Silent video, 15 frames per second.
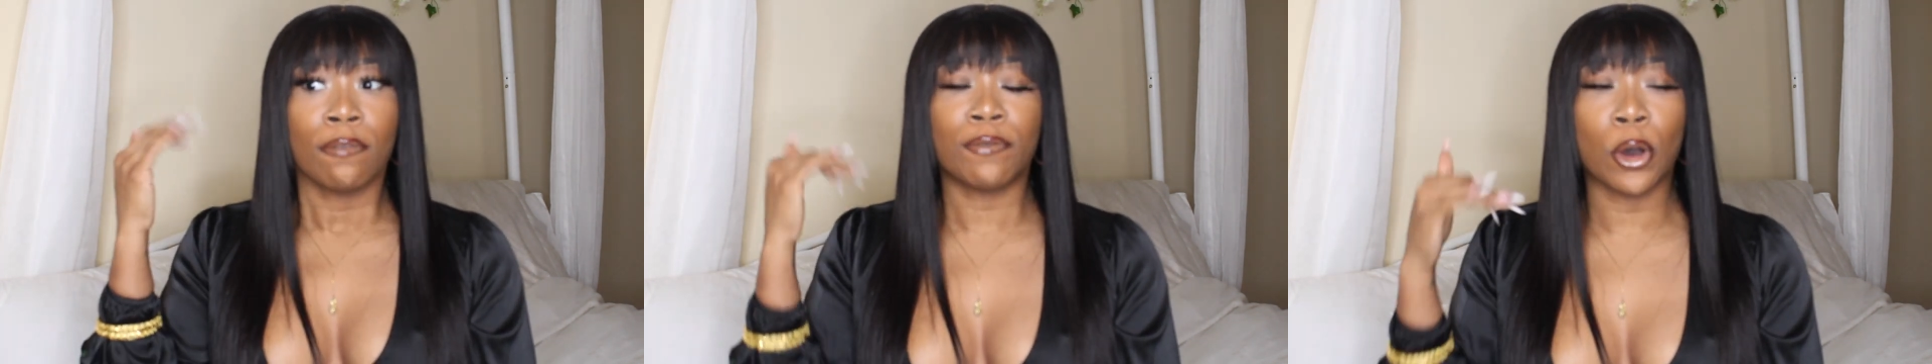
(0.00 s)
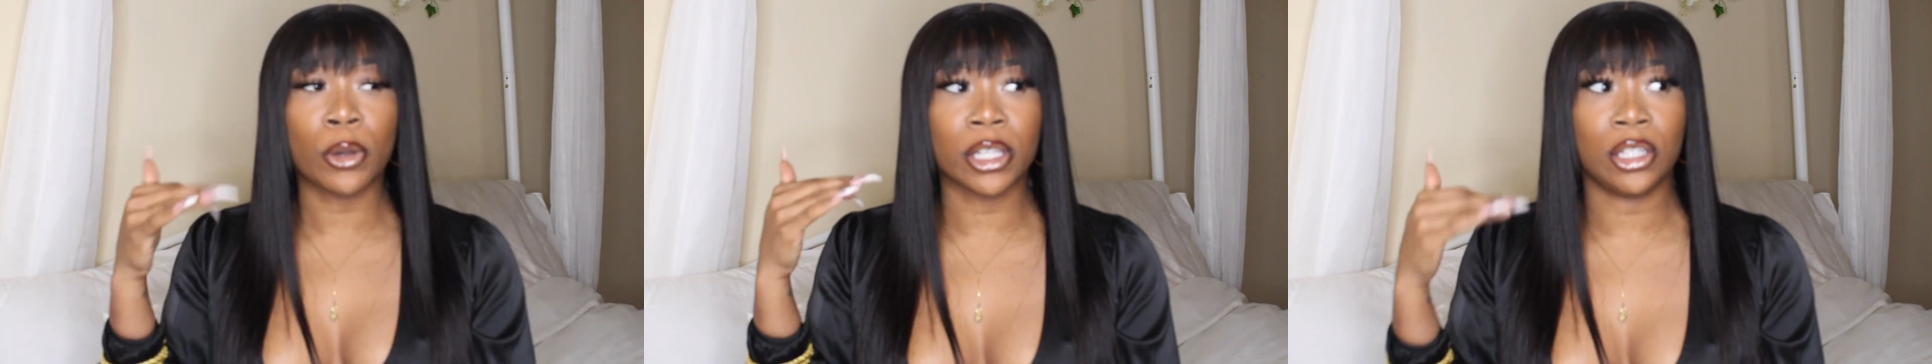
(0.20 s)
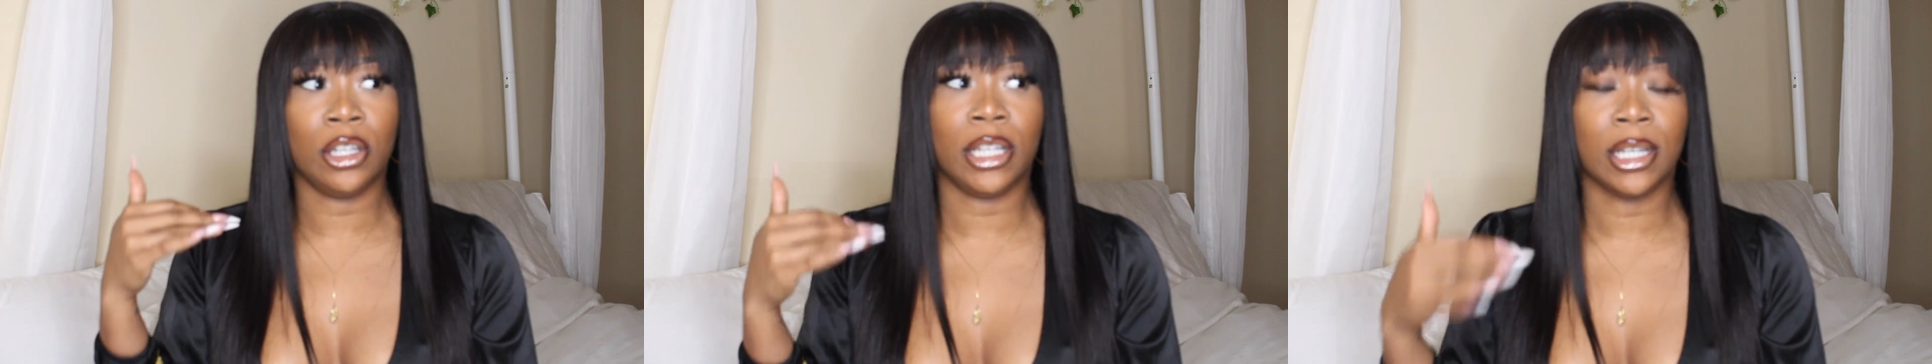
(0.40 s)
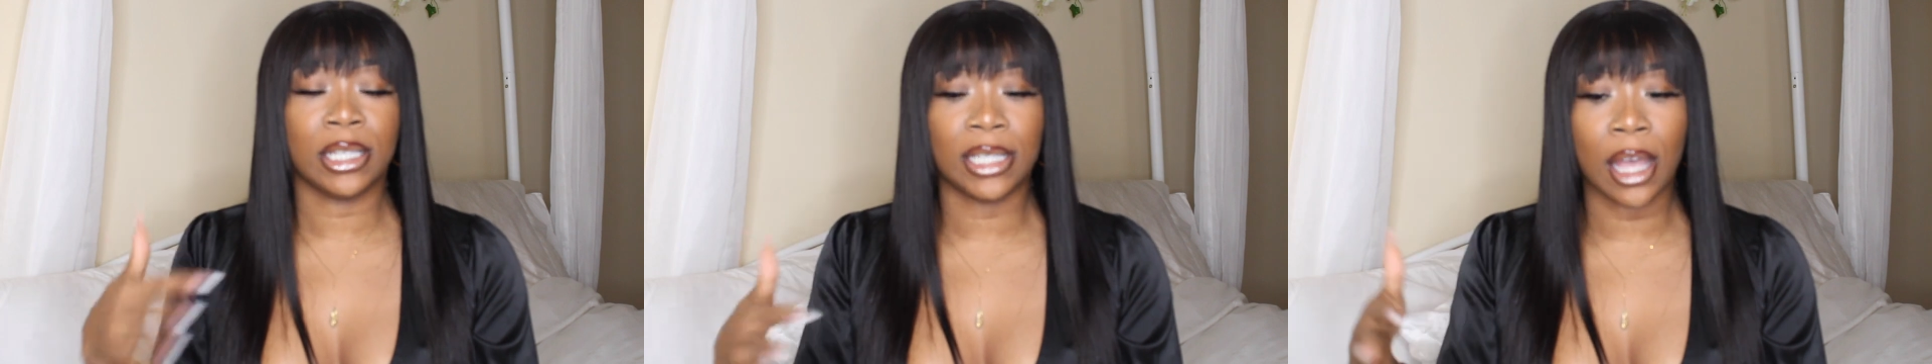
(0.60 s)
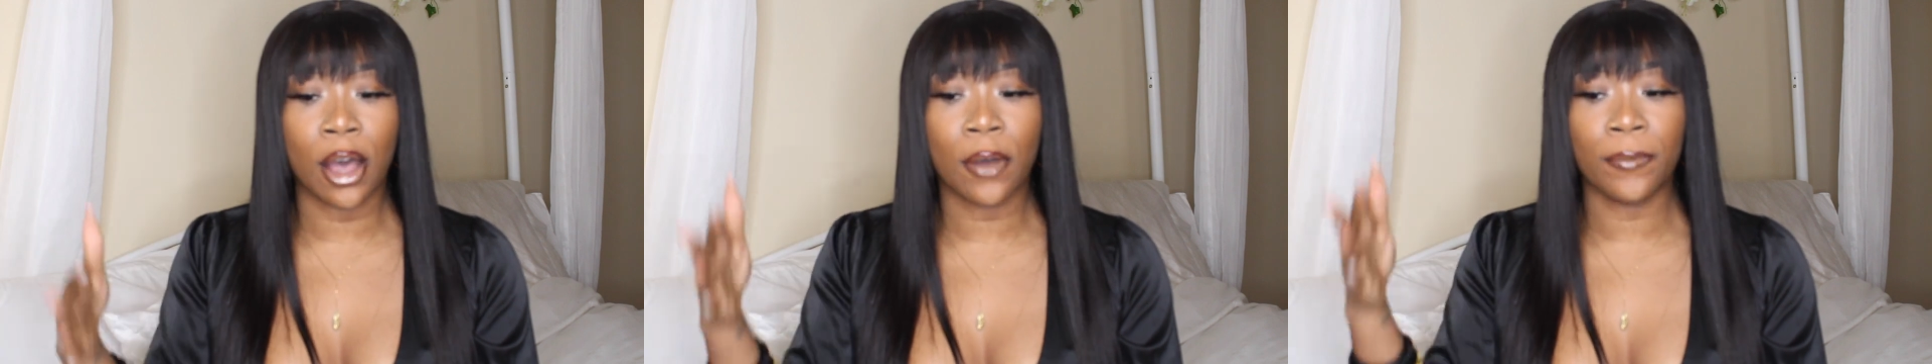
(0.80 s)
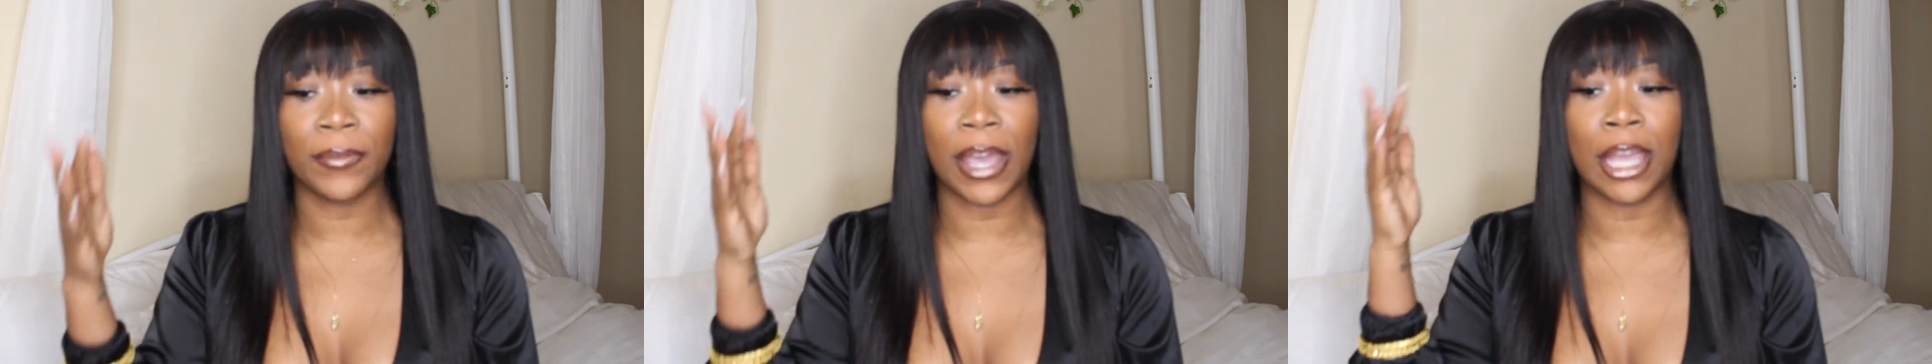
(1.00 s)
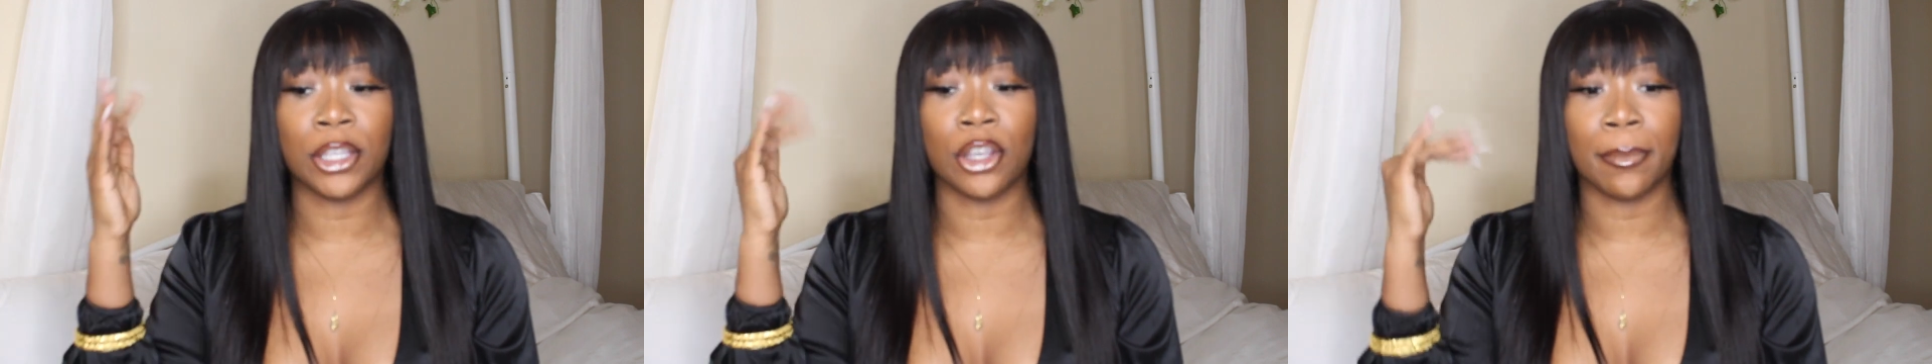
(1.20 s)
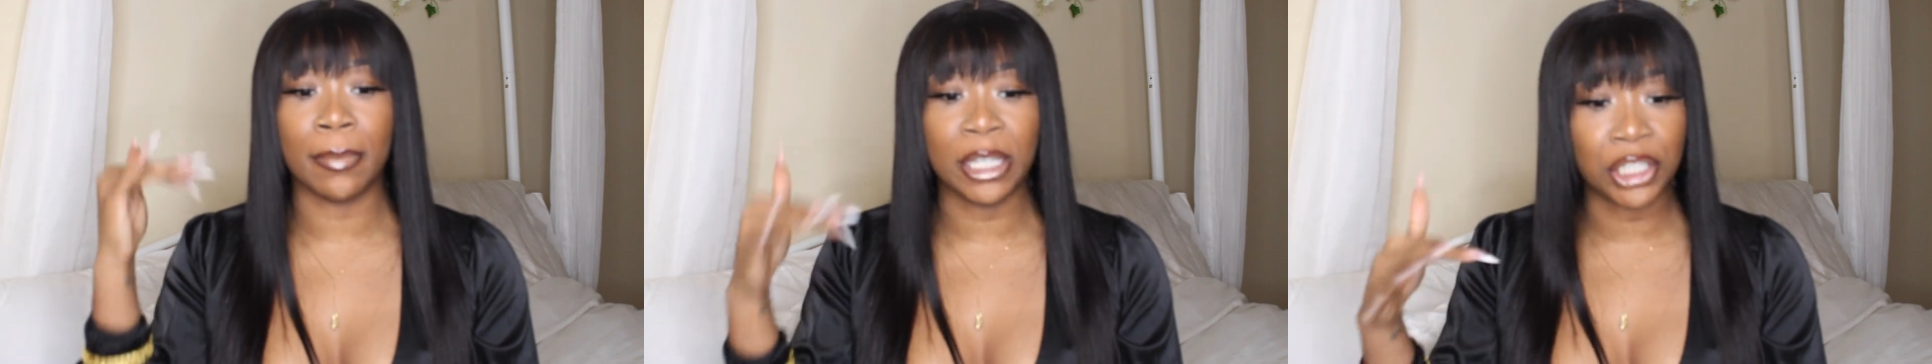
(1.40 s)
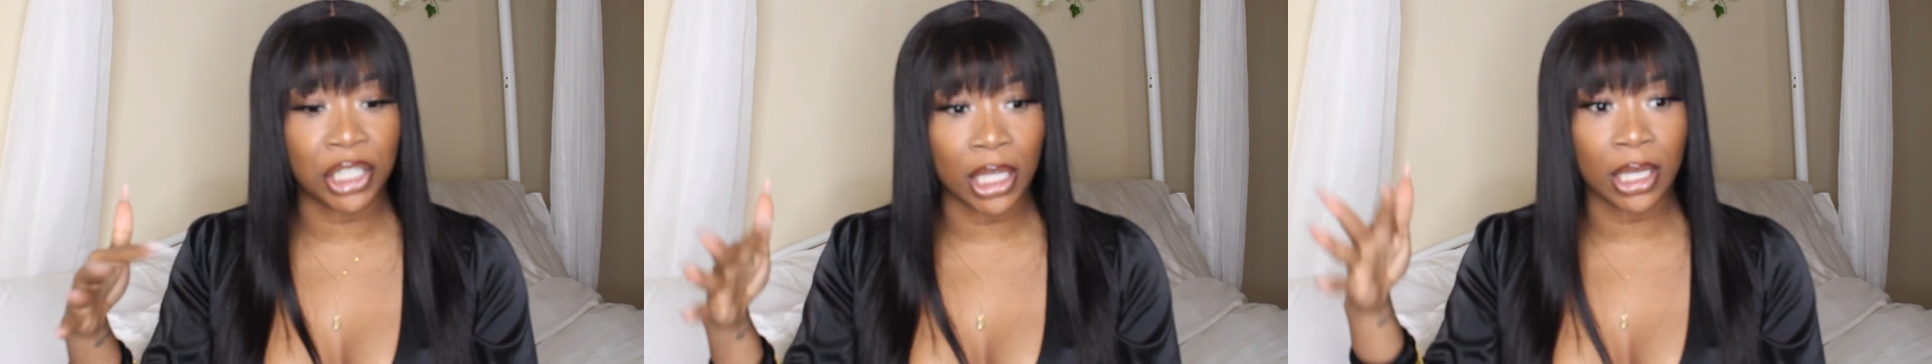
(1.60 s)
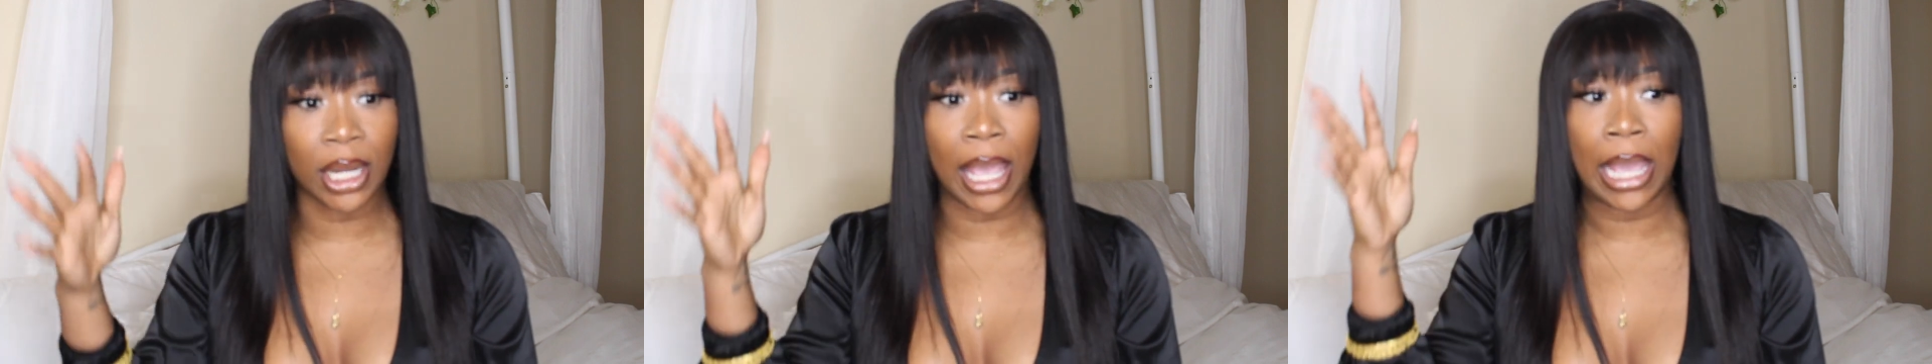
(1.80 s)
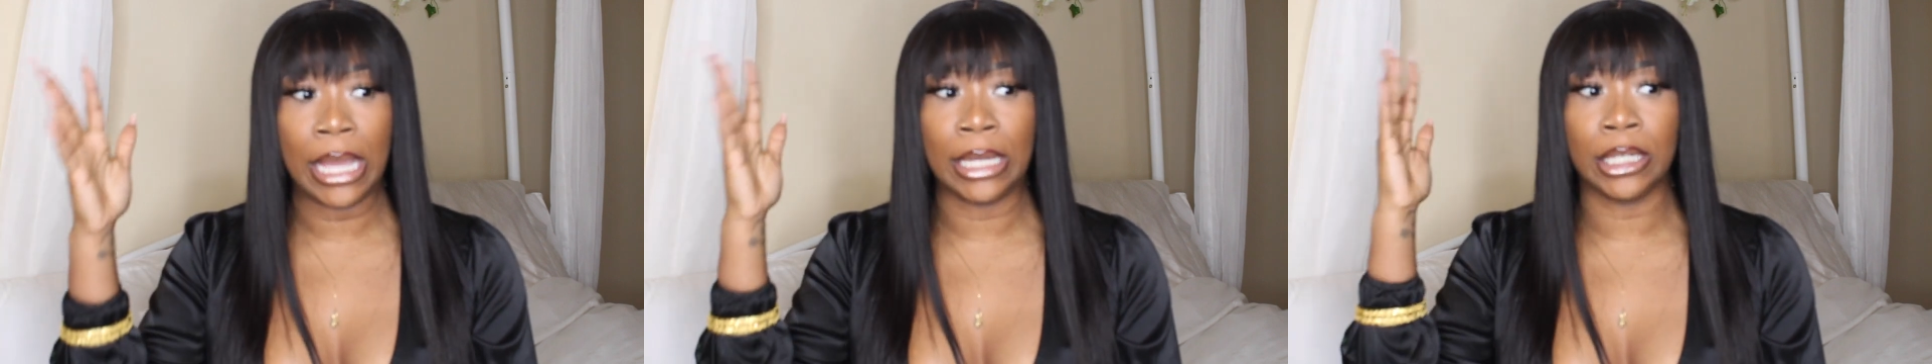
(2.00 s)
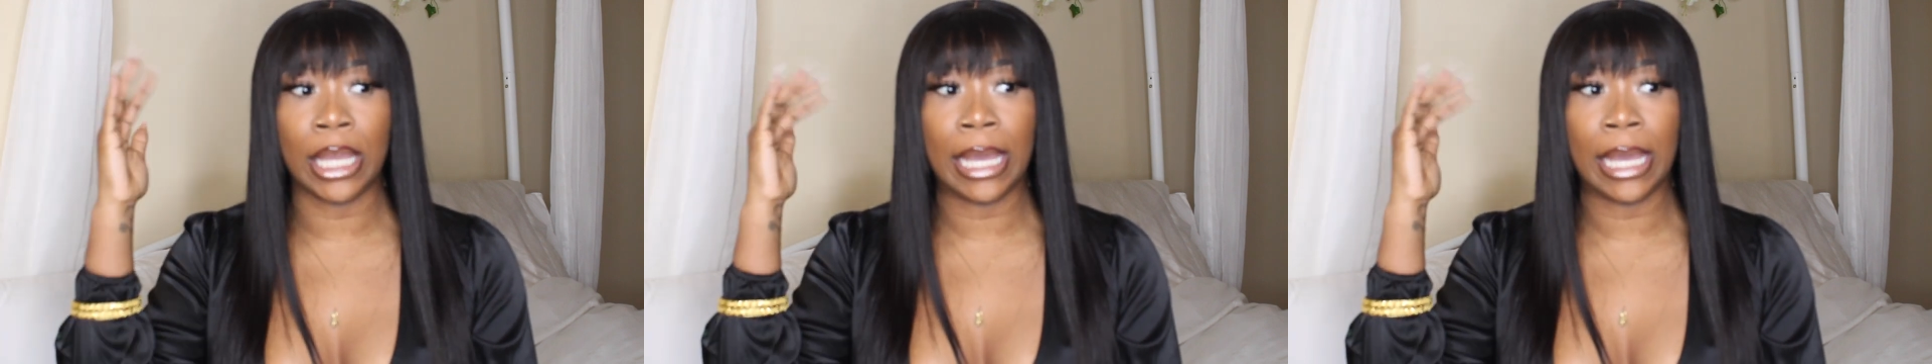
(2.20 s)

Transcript: focus on yourself and your mission and